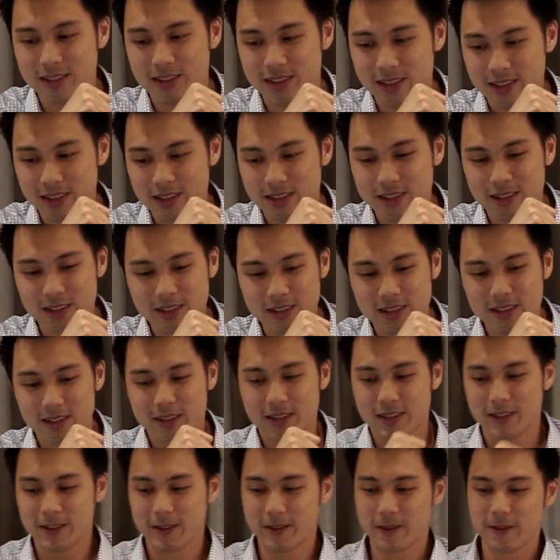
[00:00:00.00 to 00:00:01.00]

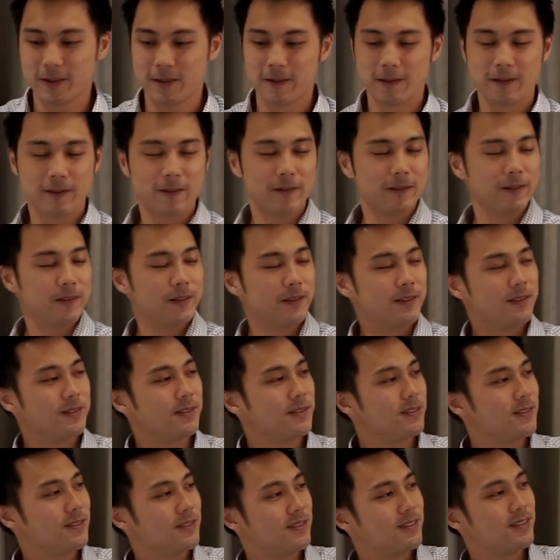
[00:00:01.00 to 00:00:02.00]

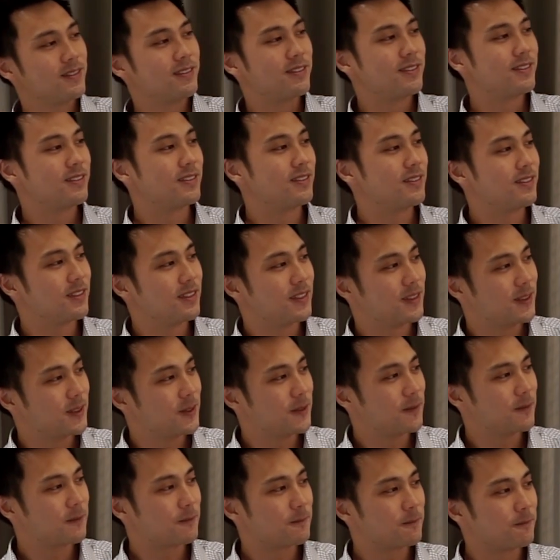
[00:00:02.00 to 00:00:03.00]

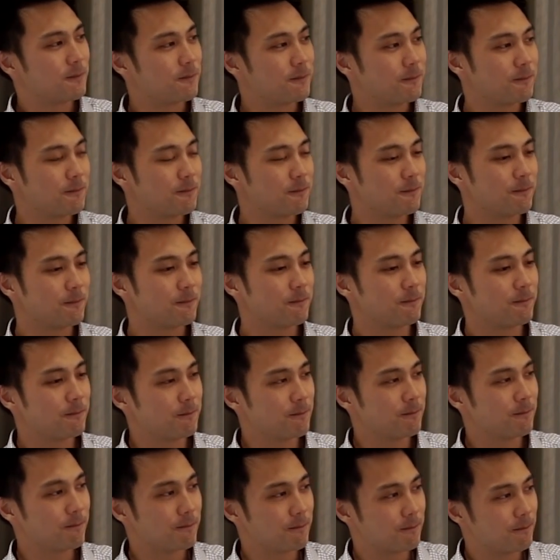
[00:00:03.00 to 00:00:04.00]

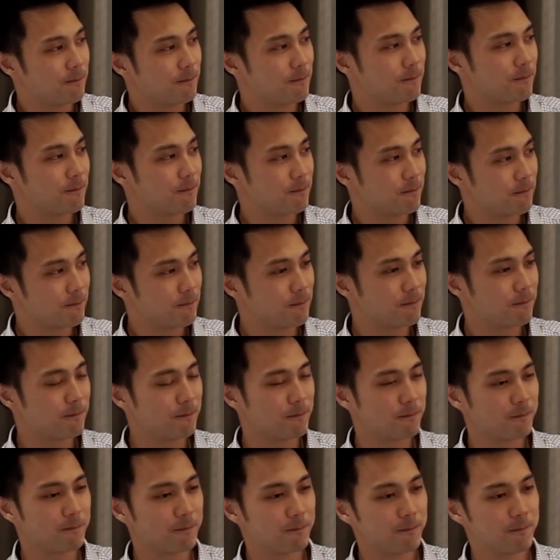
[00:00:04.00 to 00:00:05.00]

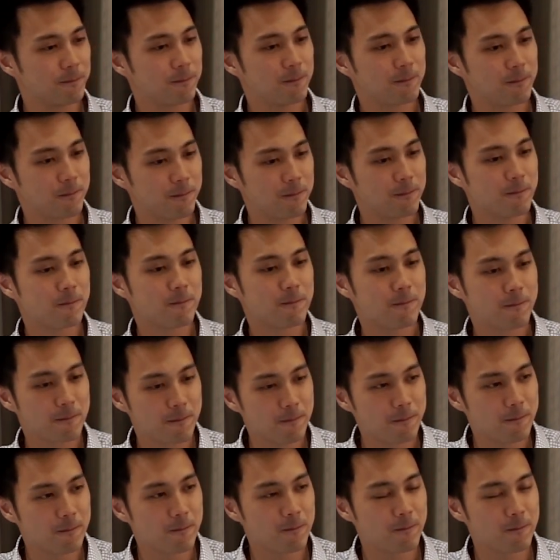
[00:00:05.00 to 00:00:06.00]

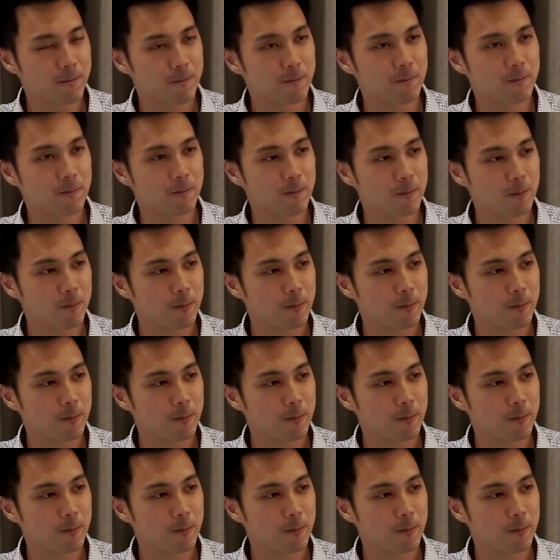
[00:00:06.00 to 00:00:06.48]
The person shown says nothing.